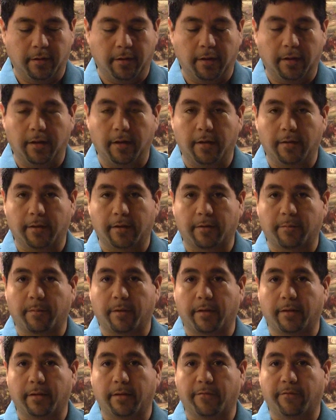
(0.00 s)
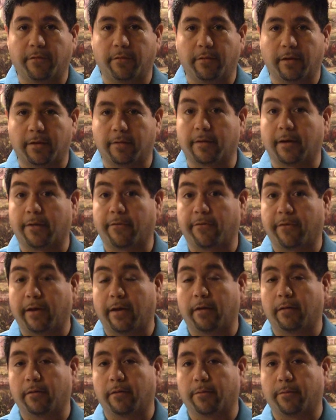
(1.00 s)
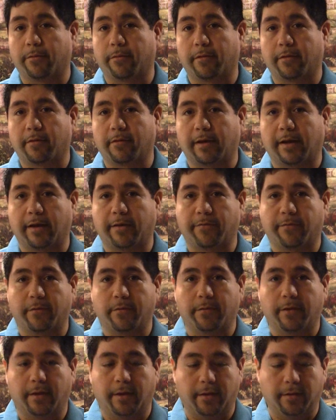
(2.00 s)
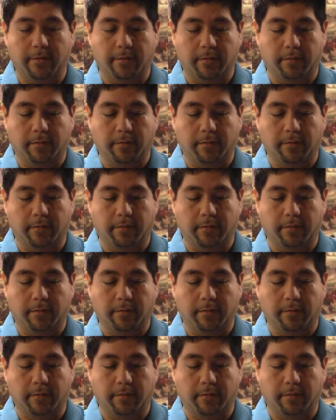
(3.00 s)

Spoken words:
and explaining a few things that I found over these last few days,